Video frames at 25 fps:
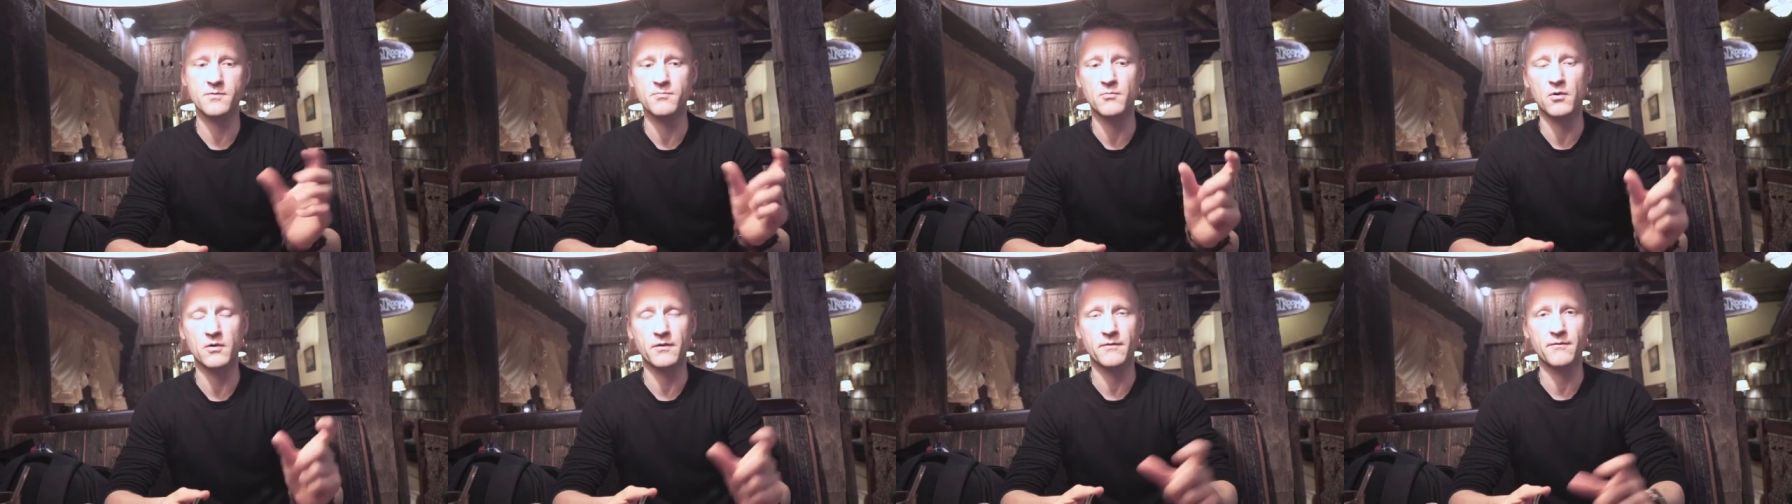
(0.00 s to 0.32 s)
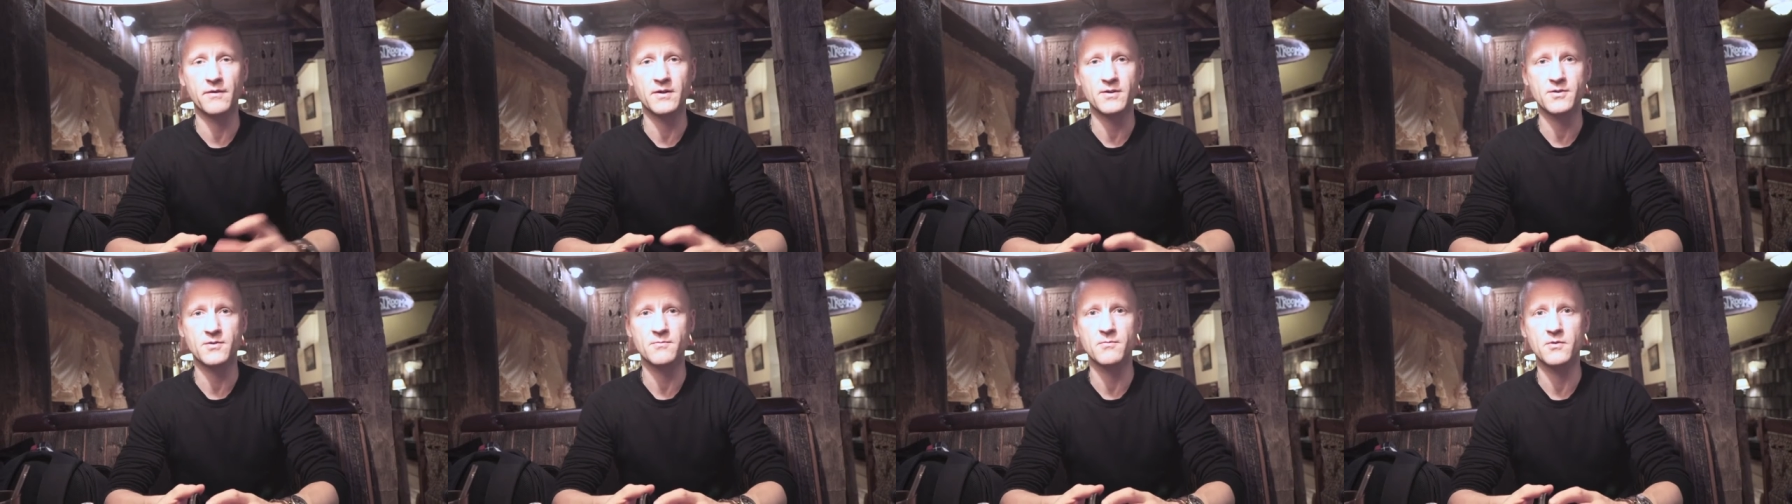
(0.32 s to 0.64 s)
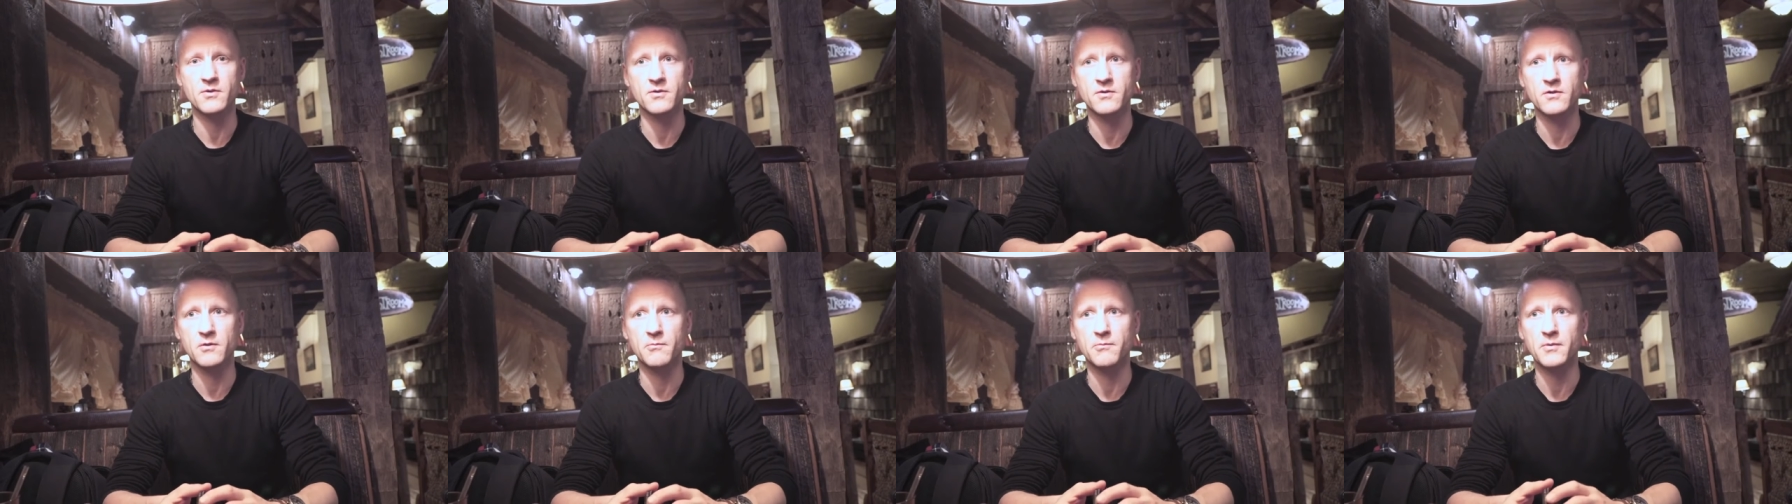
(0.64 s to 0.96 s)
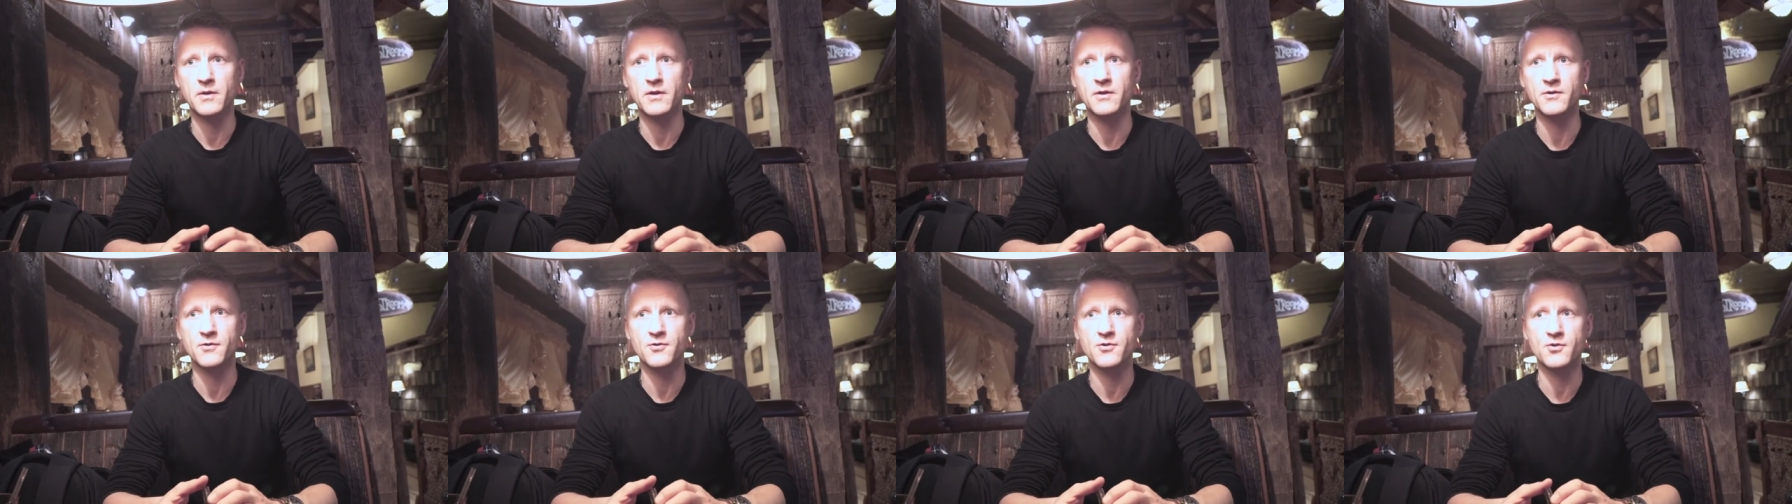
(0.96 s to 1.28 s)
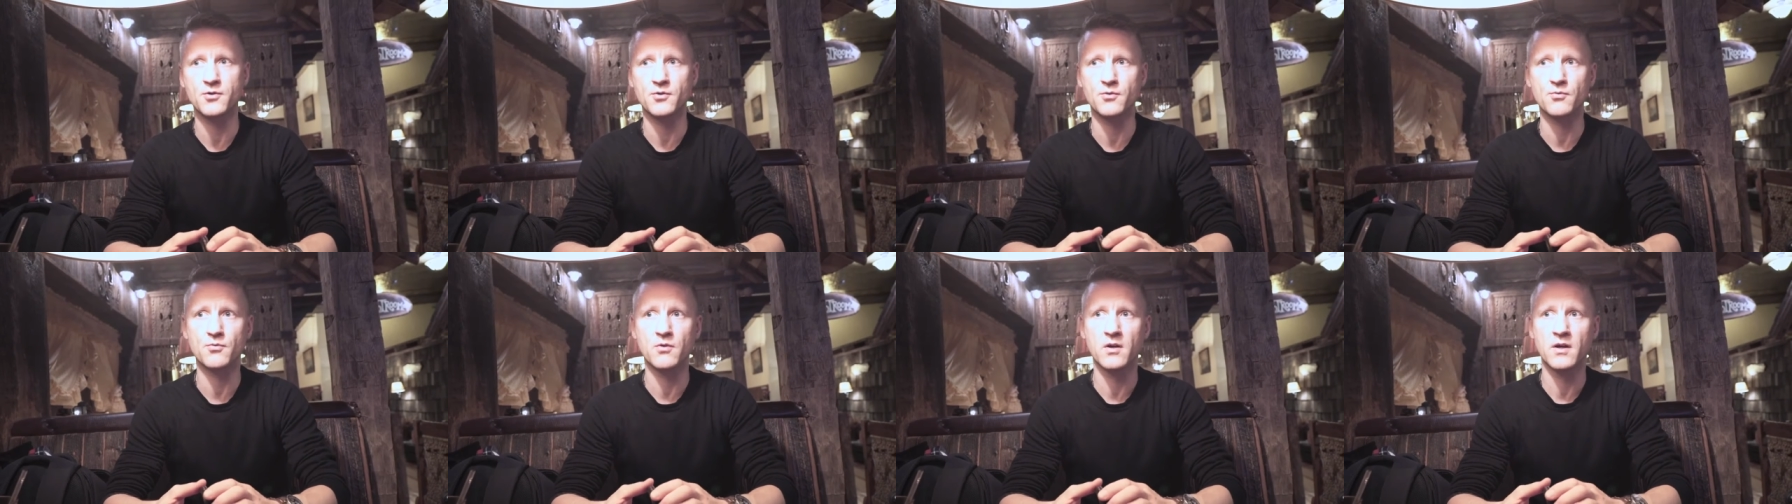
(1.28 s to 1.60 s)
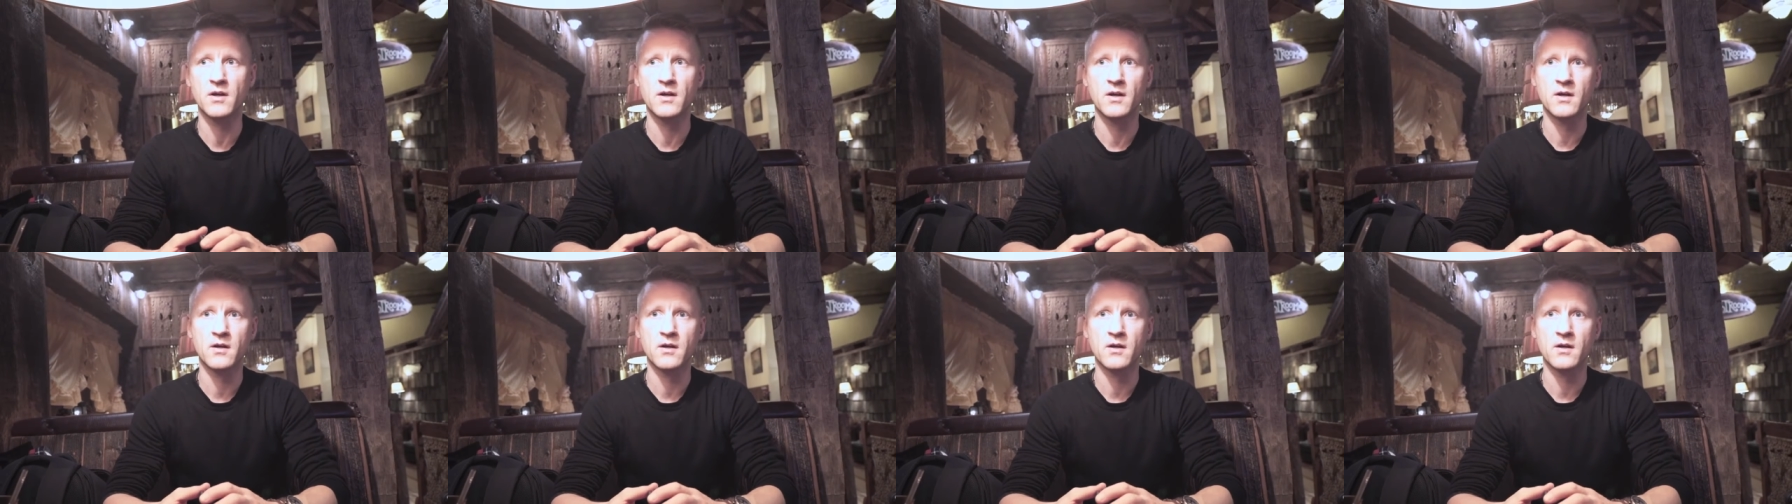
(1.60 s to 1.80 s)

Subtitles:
small investment compared to